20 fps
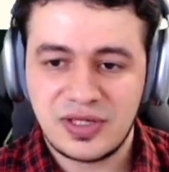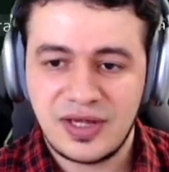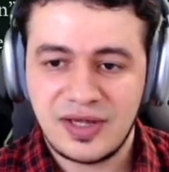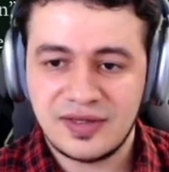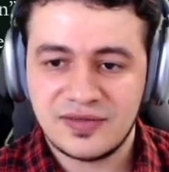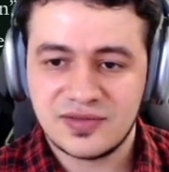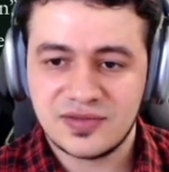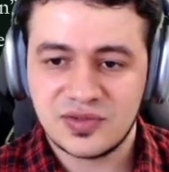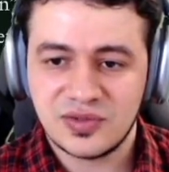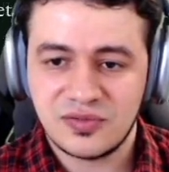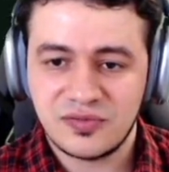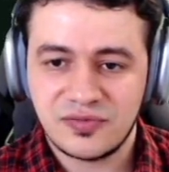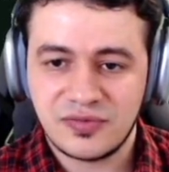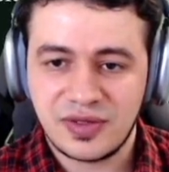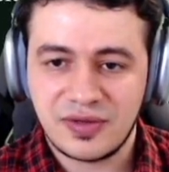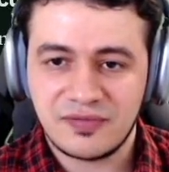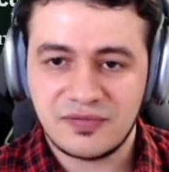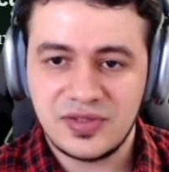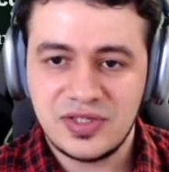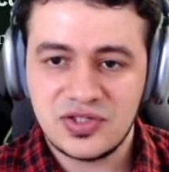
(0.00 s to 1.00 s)
kinds of
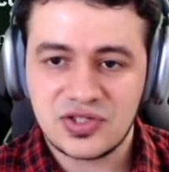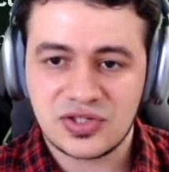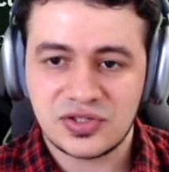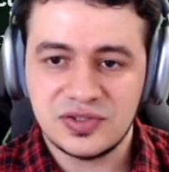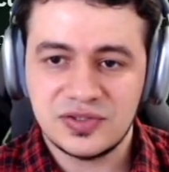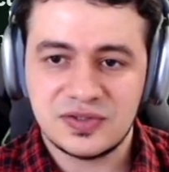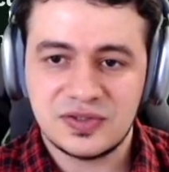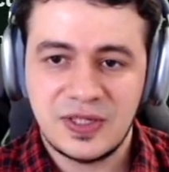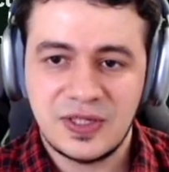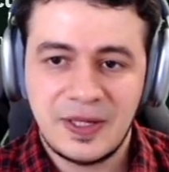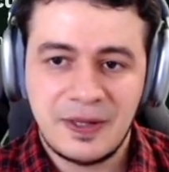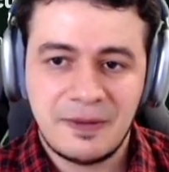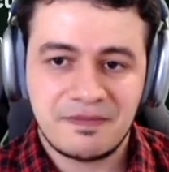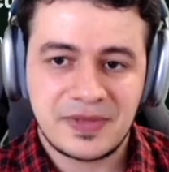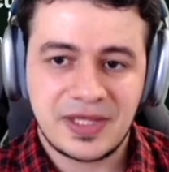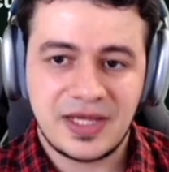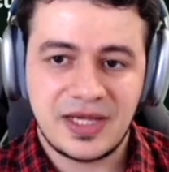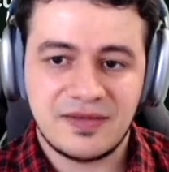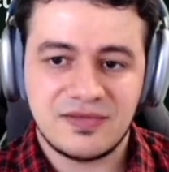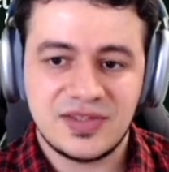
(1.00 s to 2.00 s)
features.
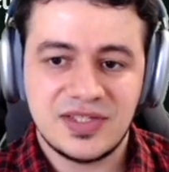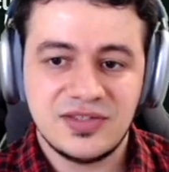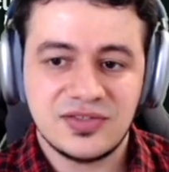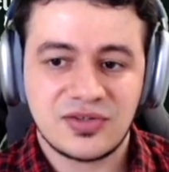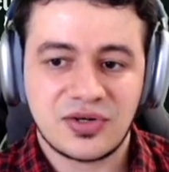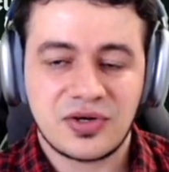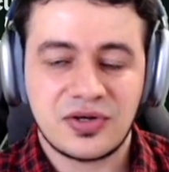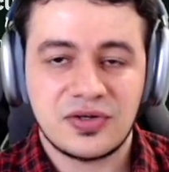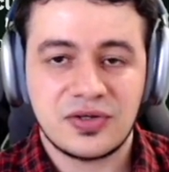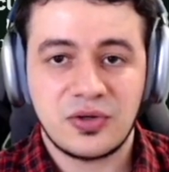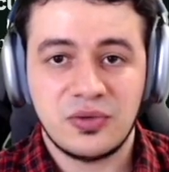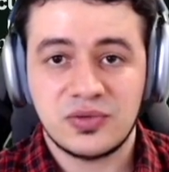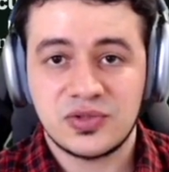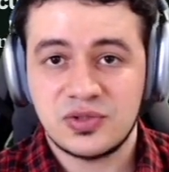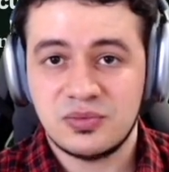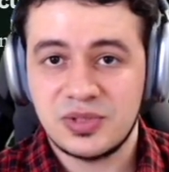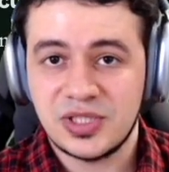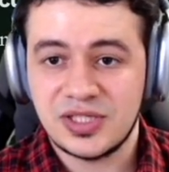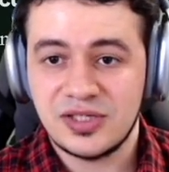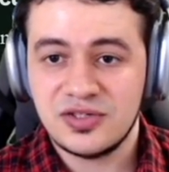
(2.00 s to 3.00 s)
And these are going
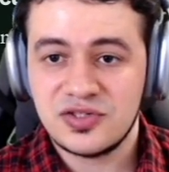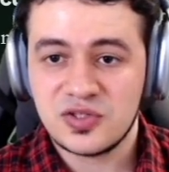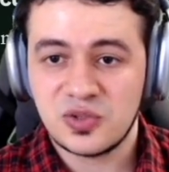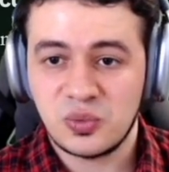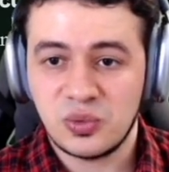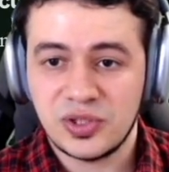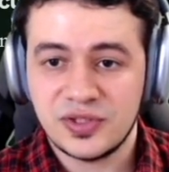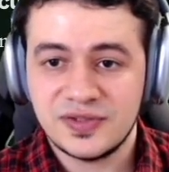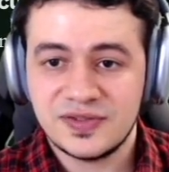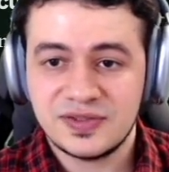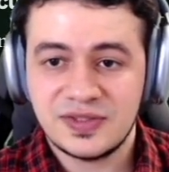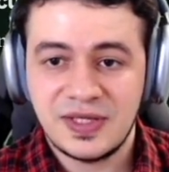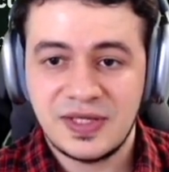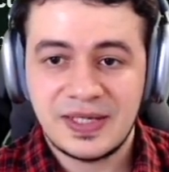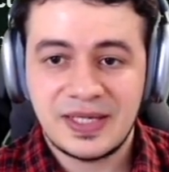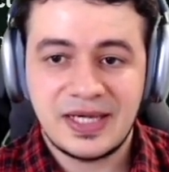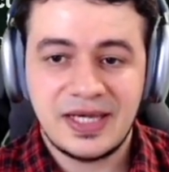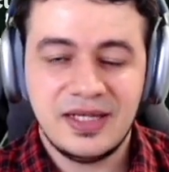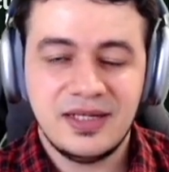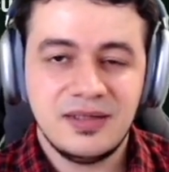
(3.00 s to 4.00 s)
to be the initial ones
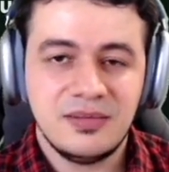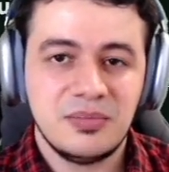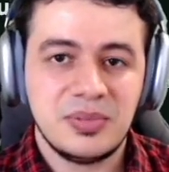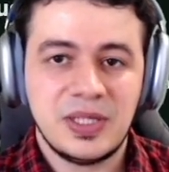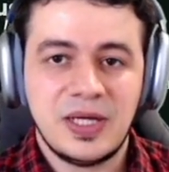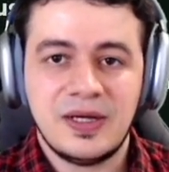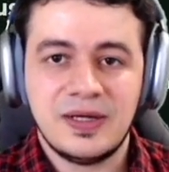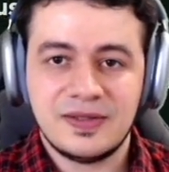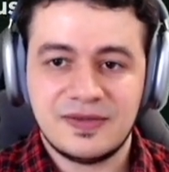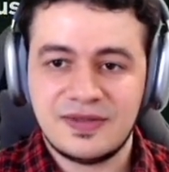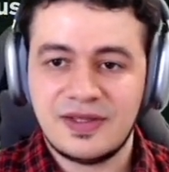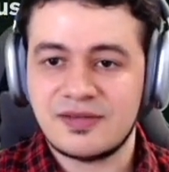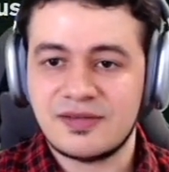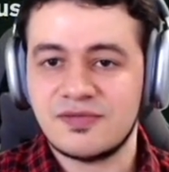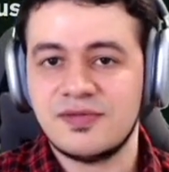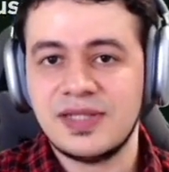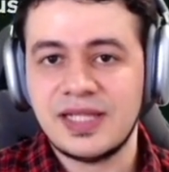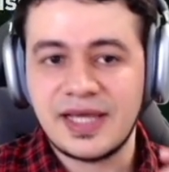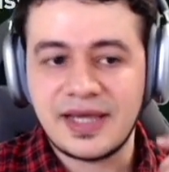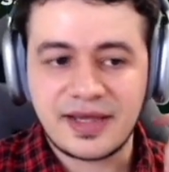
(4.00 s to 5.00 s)
hidden behind that
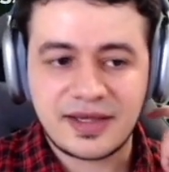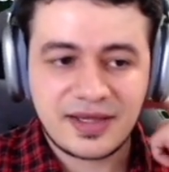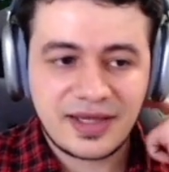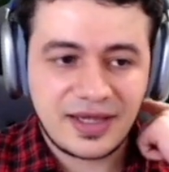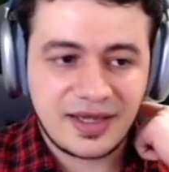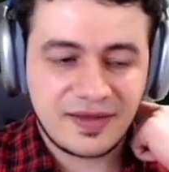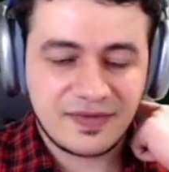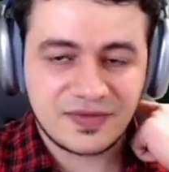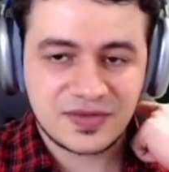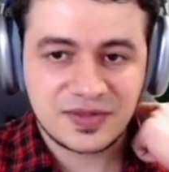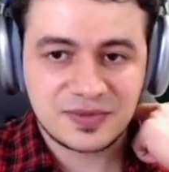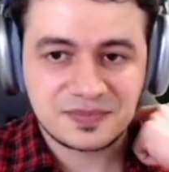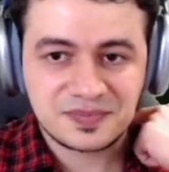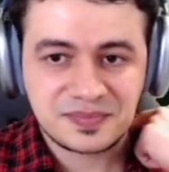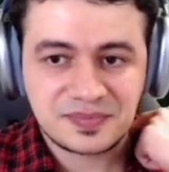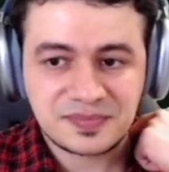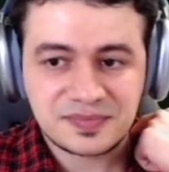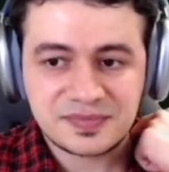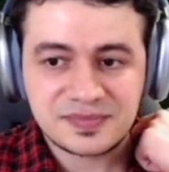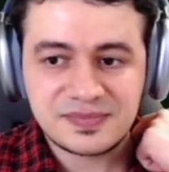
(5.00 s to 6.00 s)
flag. And
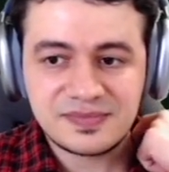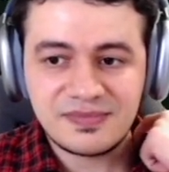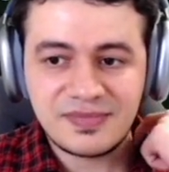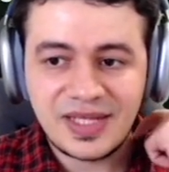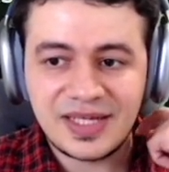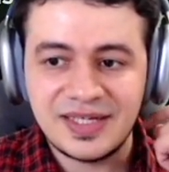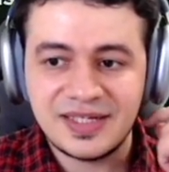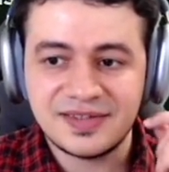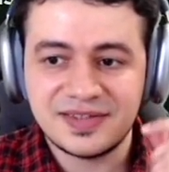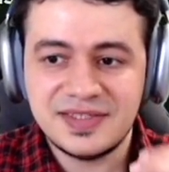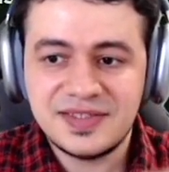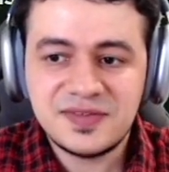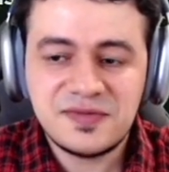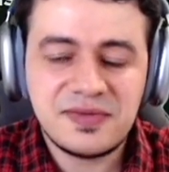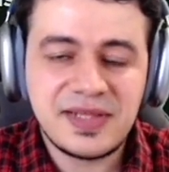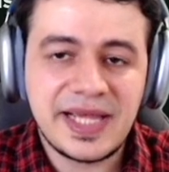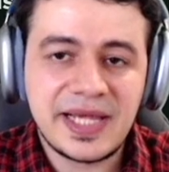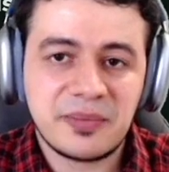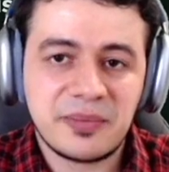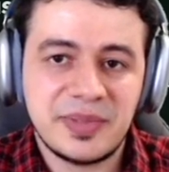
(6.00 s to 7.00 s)
this
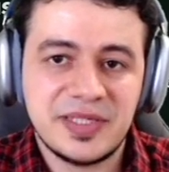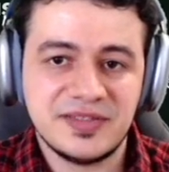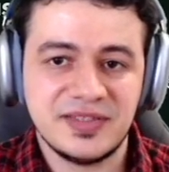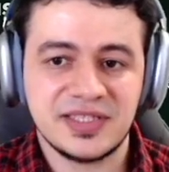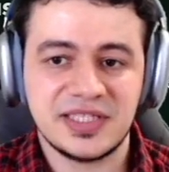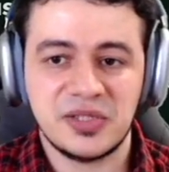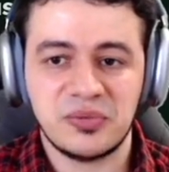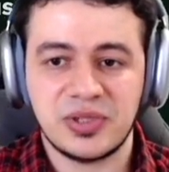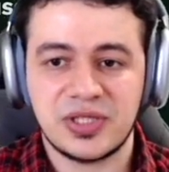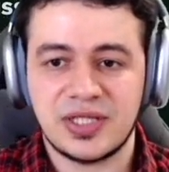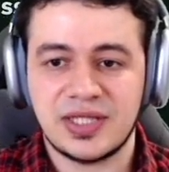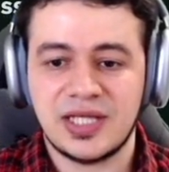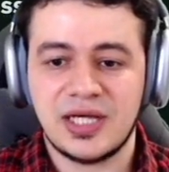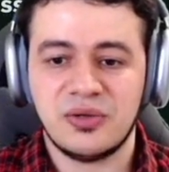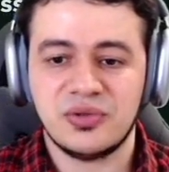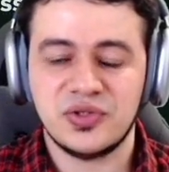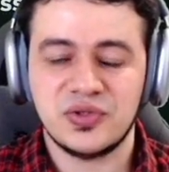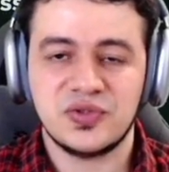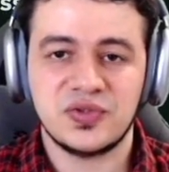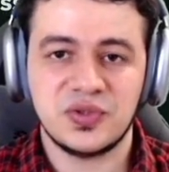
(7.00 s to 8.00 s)
flag basically will allow
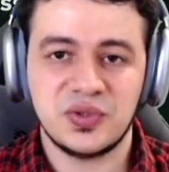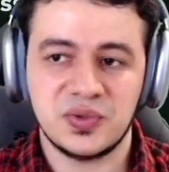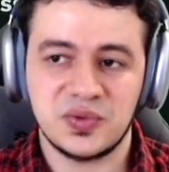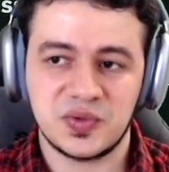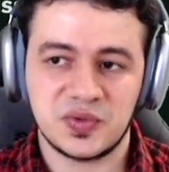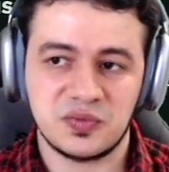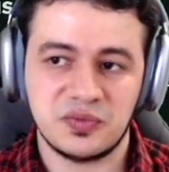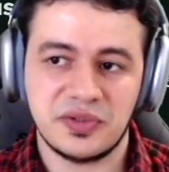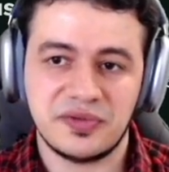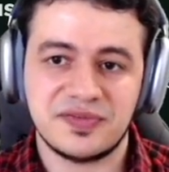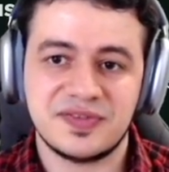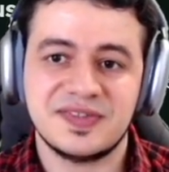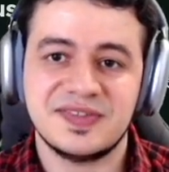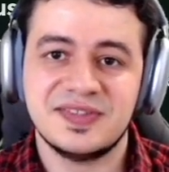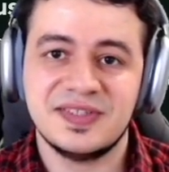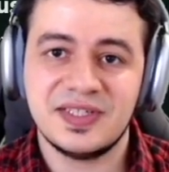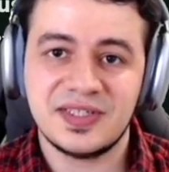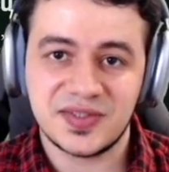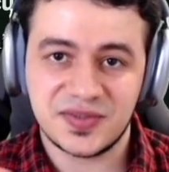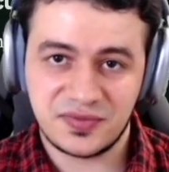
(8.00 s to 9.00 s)
you to use Swift
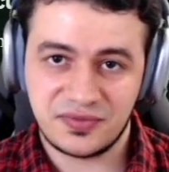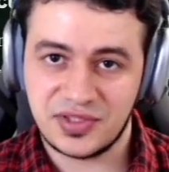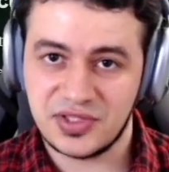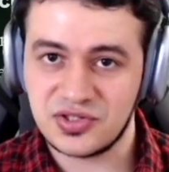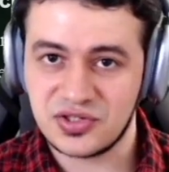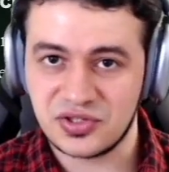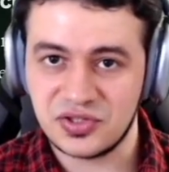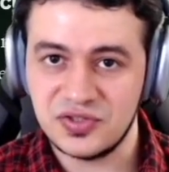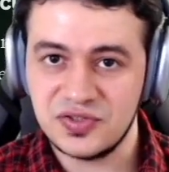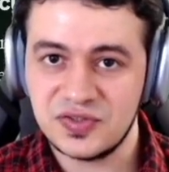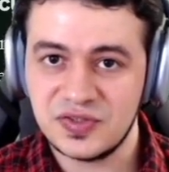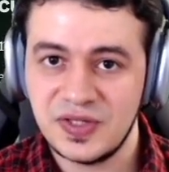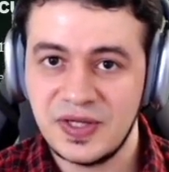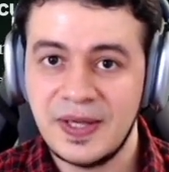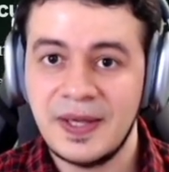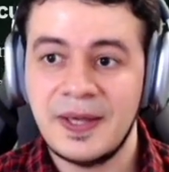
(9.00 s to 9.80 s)
6 features